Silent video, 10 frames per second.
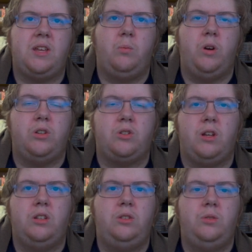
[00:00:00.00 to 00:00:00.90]
on what you're
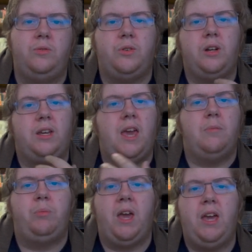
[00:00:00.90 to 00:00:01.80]
trying to do for a
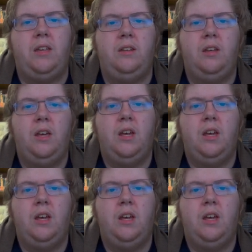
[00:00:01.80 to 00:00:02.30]
campaign.